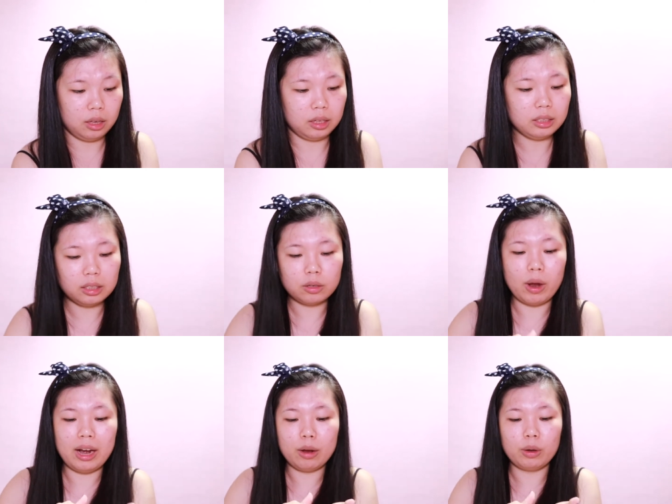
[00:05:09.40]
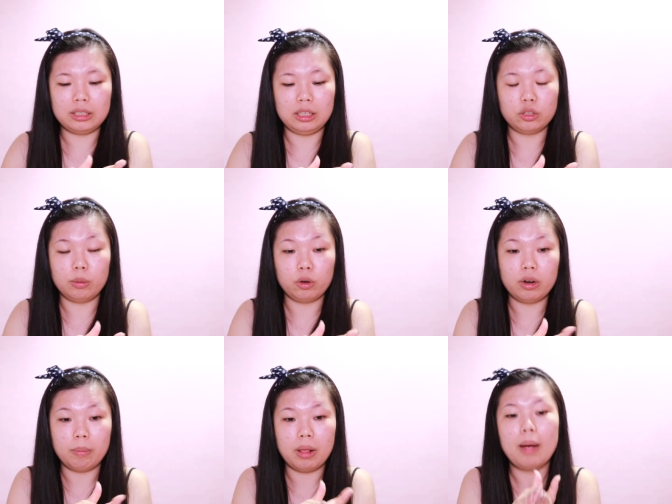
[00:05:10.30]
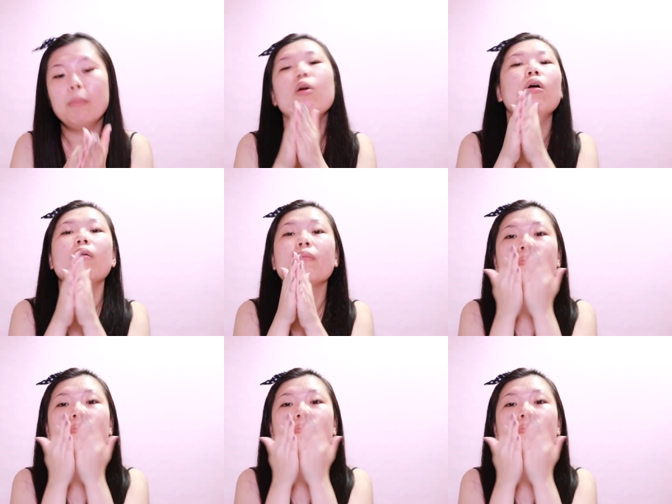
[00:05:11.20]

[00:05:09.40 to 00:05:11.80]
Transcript: This is quite liquidy, so I'm going to apply more.